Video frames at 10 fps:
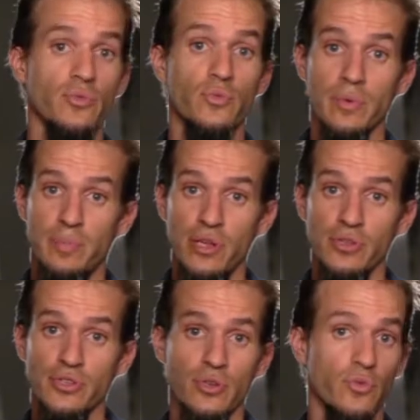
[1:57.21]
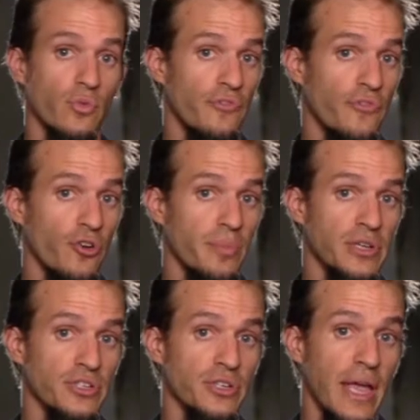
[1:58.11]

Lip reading: rebuilt, refurbished,